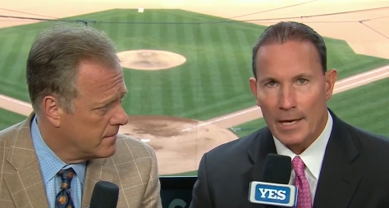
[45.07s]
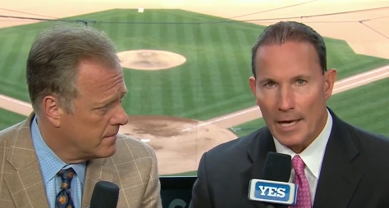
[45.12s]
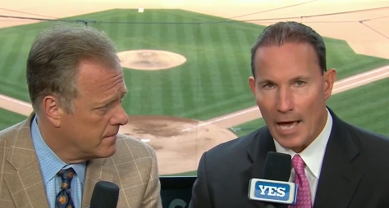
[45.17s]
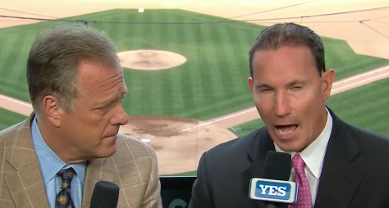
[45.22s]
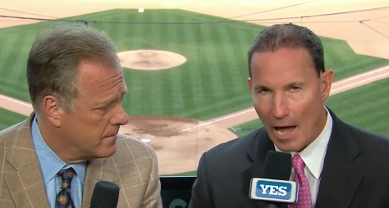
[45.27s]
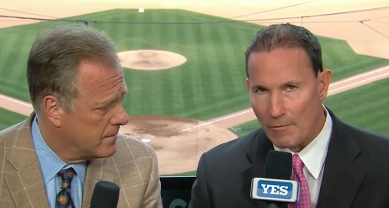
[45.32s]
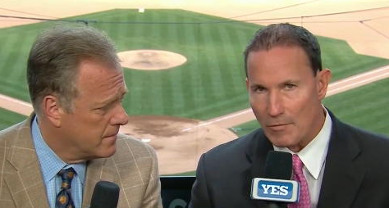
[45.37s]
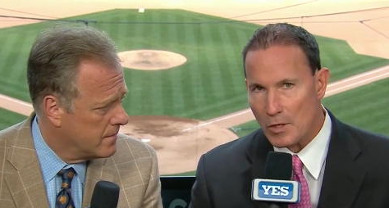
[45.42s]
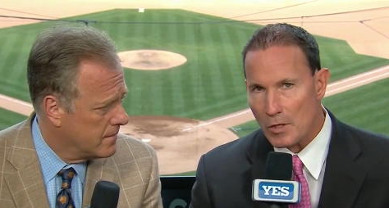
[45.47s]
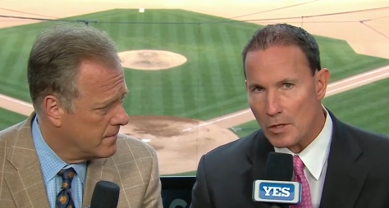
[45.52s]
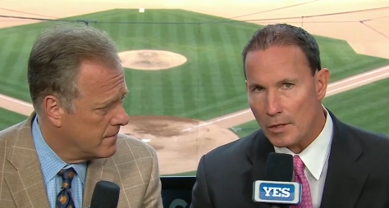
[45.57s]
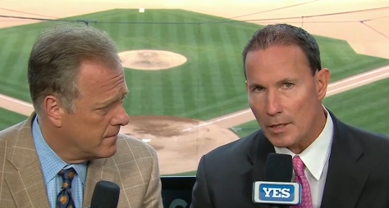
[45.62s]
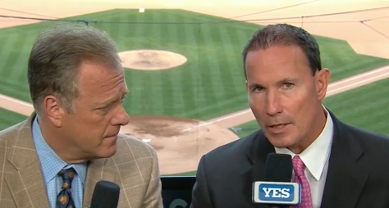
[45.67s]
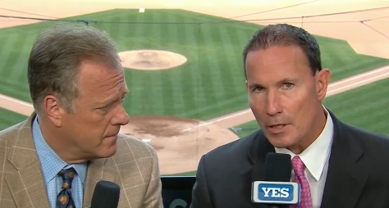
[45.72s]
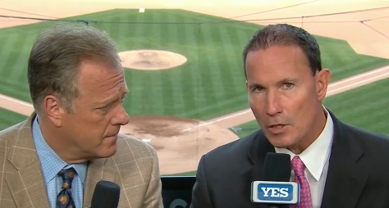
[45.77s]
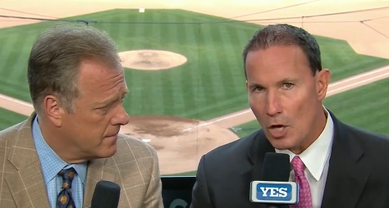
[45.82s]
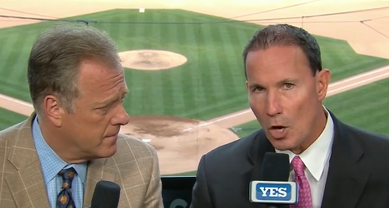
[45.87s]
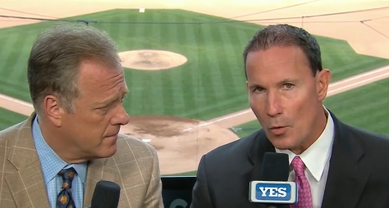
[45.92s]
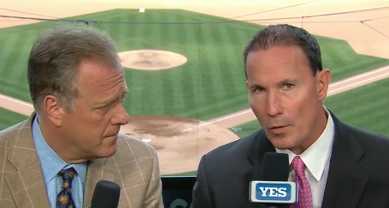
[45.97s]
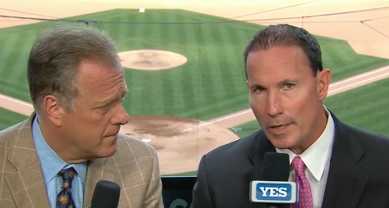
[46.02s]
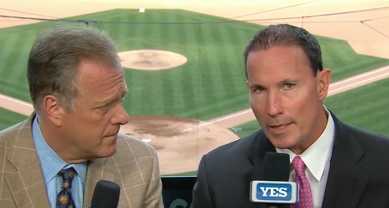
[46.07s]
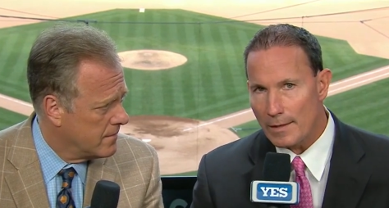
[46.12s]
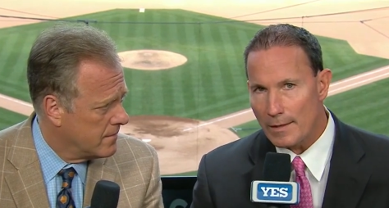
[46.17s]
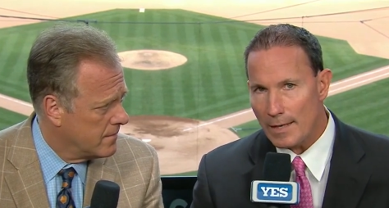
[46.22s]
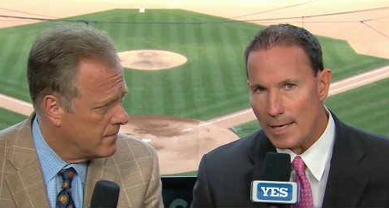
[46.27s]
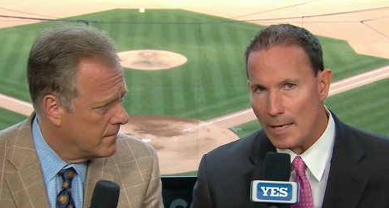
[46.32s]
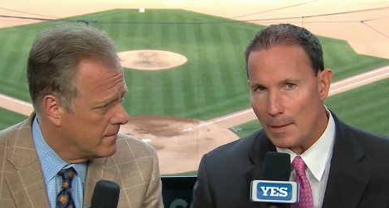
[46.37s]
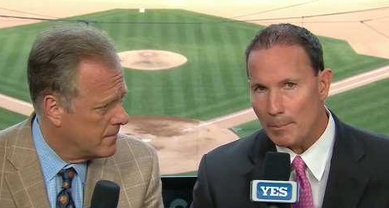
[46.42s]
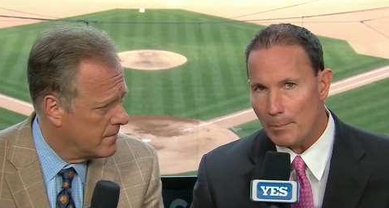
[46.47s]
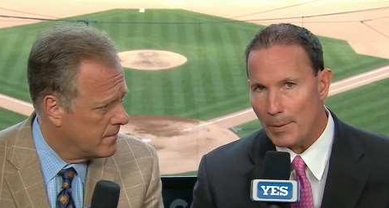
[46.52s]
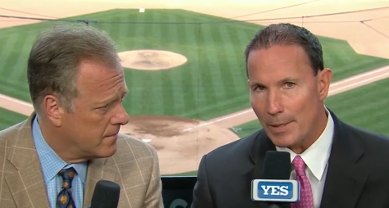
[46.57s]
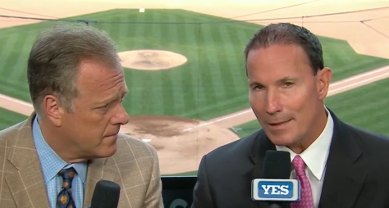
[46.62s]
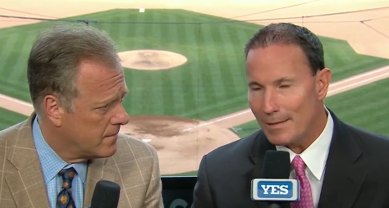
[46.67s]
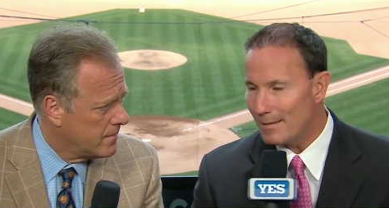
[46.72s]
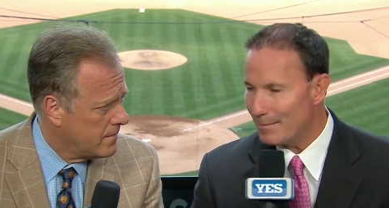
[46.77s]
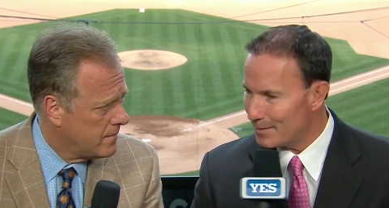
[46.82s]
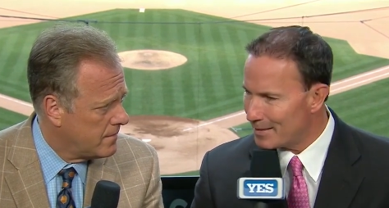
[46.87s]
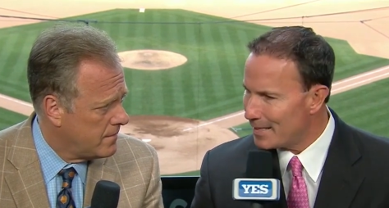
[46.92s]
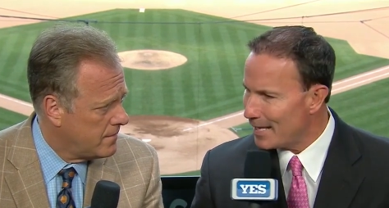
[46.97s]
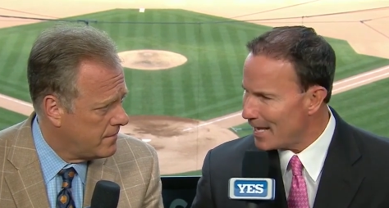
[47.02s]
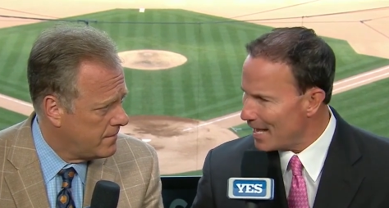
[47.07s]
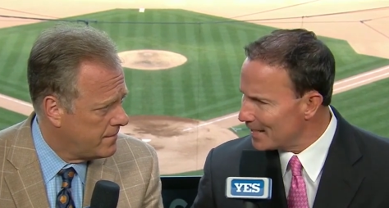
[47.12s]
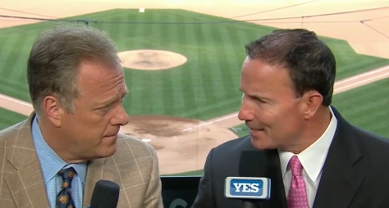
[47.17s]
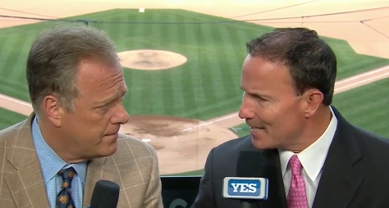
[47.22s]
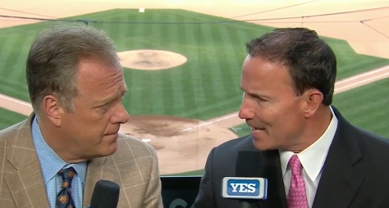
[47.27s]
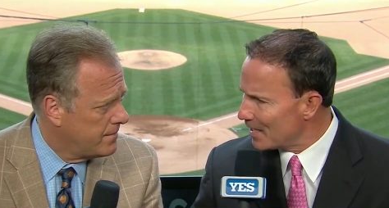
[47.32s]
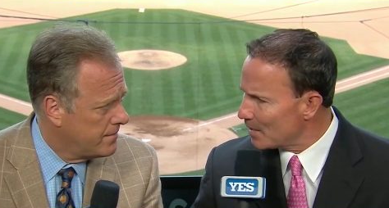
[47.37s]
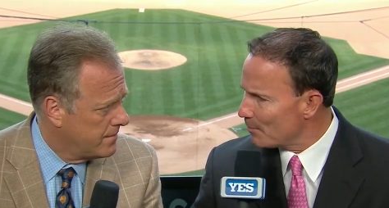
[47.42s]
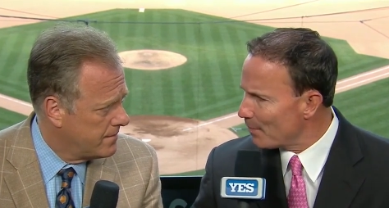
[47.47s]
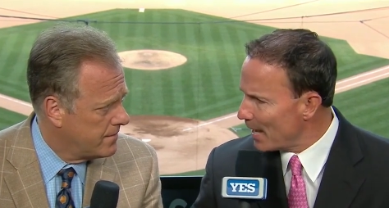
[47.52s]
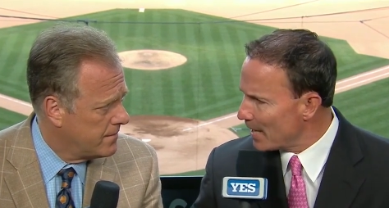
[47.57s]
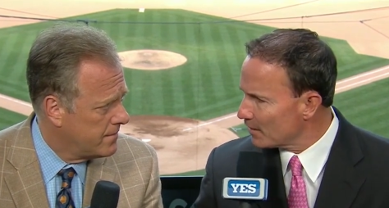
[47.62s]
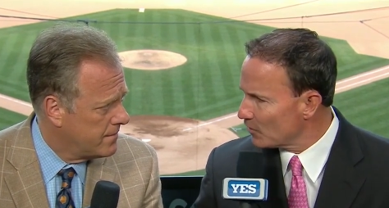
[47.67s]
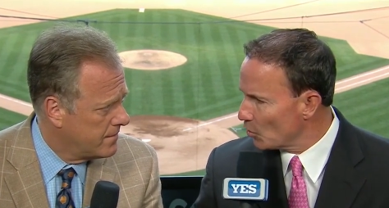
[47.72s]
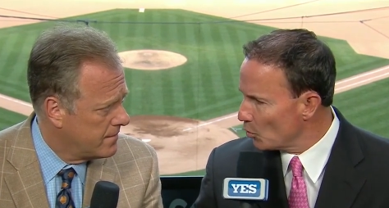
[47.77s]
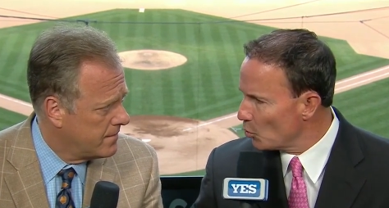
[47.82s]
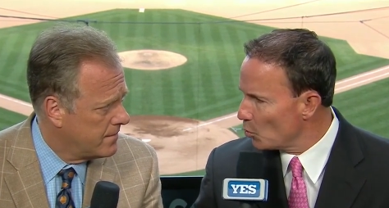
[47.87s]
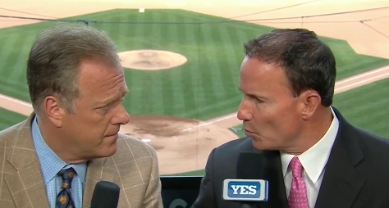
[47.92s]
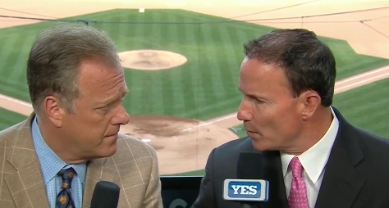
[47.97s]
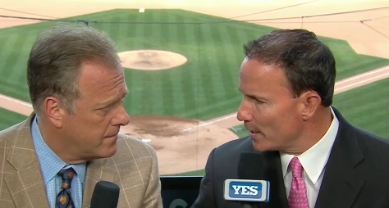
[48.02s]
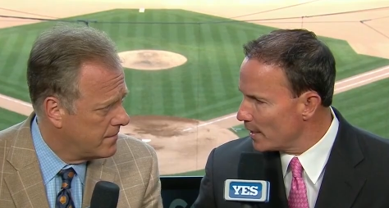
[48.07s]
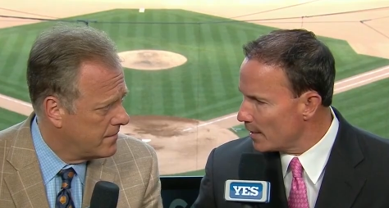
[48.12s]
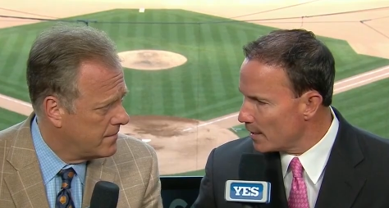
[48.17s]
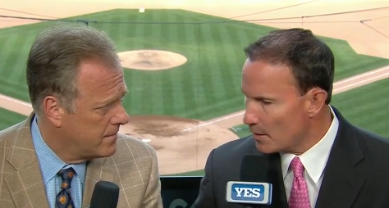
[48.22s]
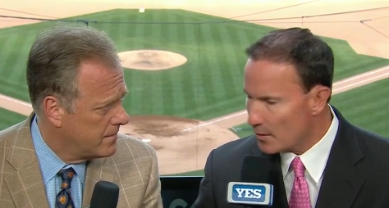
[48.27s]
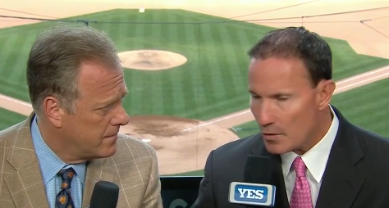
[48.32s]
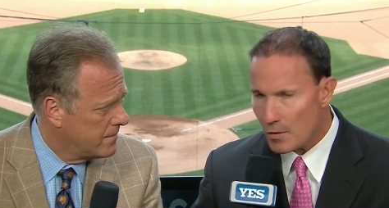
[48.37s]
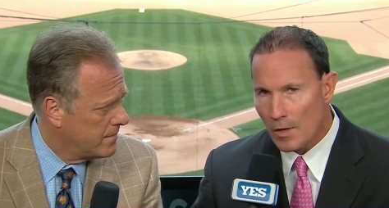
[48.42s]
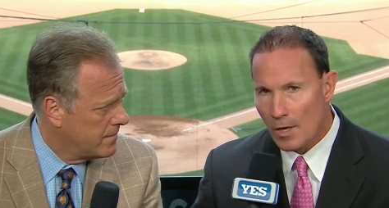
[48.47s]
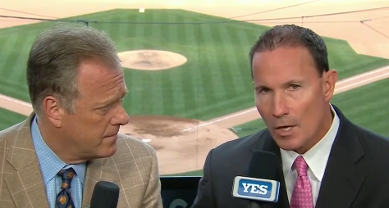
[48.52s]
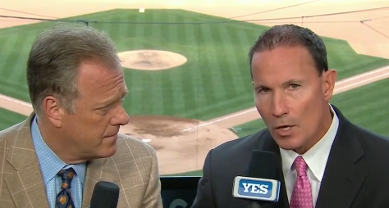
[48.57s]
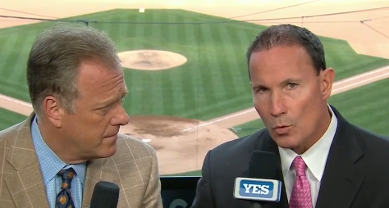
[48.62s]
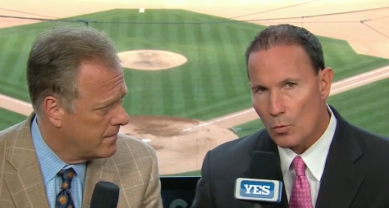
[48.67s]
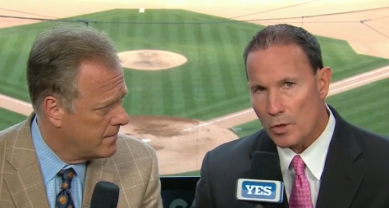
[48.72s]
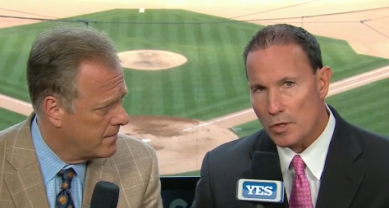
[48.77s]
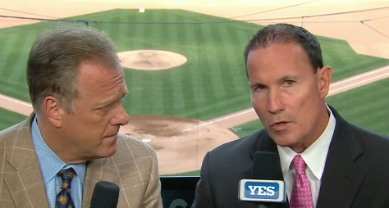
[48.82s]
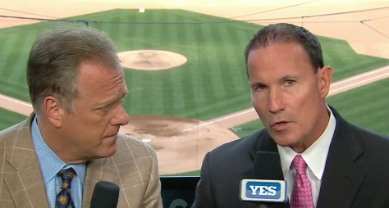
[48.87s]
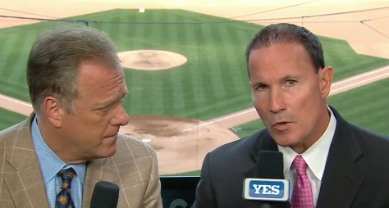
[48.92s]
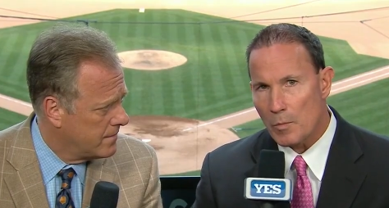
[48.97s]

Speaker 1: Obviously going deep, but getting back to who he is, which